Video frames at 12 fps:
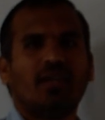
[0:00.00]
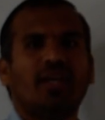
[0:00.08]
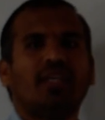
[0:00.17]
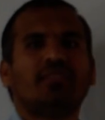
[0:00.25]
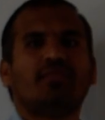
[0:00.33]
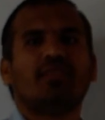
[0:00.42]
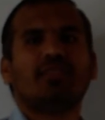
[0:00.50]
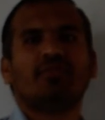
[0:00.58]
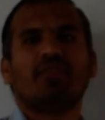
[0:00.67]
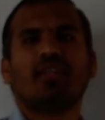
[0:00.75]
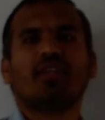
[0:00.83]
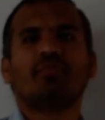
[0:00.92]
Hi students,
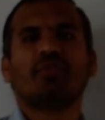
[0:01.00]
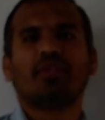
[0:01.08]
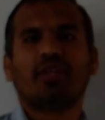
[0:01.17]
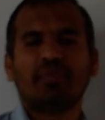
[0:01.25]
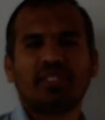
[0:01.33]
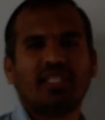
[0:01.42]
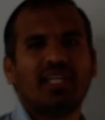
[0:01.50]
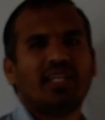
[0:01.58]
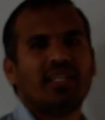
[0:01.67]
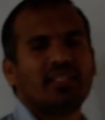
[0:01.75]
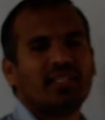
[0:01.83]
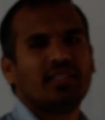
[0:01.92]
welcome to chemistry
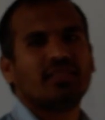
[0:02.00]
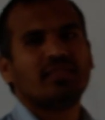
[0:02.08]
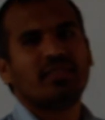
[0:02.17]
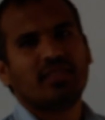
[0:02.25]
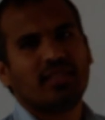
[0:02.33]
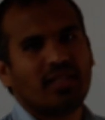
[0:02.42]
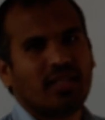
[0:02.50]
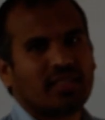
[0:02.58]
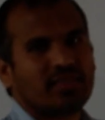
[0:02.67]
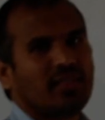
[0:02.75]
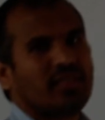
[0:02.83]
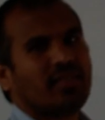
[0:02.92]
online classes.
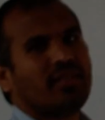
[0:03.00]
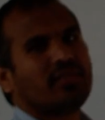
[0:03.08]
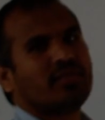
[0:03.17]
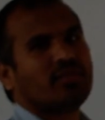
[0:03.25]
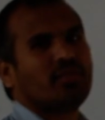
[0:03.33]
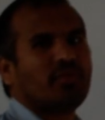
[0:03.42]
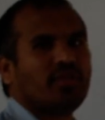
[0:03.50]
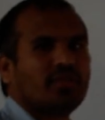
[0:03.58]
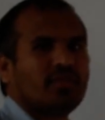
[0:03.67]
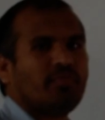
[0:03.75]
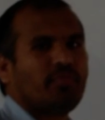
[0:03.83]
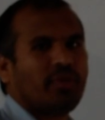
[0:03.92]
Last class I discussed about
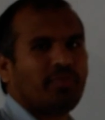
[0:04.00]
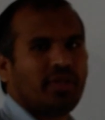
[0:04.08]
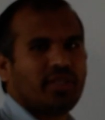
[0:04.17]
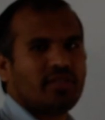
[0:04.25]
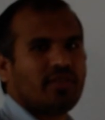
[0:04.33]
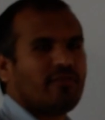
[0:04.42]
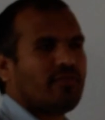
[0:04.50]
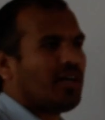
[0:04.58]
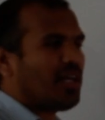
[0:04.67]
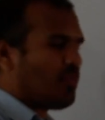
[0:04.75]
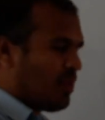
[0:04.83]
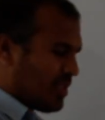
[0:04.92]
some preparation of
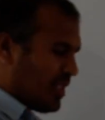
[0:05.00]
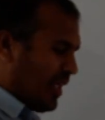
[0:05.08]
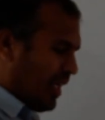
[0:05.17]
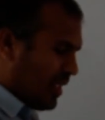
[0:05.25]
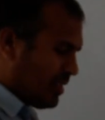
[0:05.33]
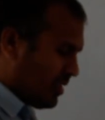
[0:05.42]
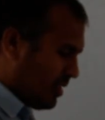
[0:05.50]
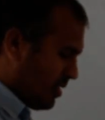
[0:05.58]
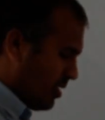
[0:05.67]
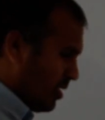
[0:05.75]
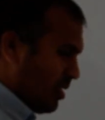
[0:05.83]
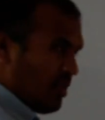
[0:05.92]
carboxylic acid.
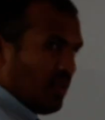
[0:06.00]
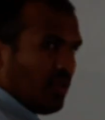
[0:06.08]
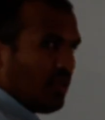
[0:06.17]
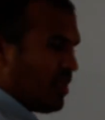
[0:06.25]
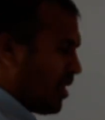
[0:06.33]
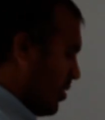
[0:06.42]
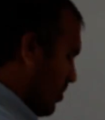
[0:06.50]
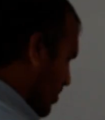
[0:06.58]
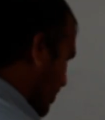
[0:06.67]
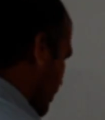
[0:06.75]
Now,